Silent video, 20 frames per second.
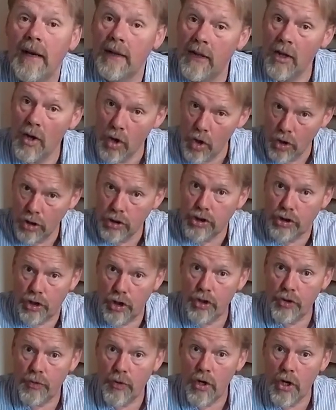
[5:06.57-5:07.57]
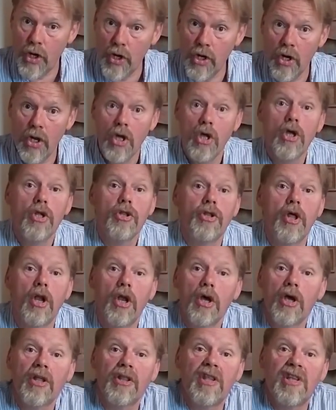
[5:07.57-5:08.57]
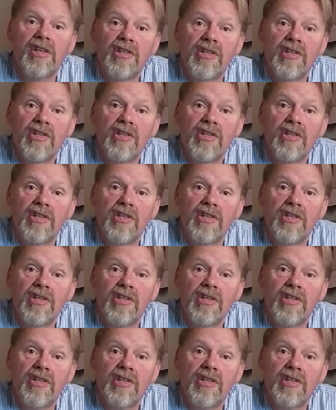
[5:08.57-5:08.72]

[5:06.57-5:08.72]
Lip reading: and they all stood round to look at the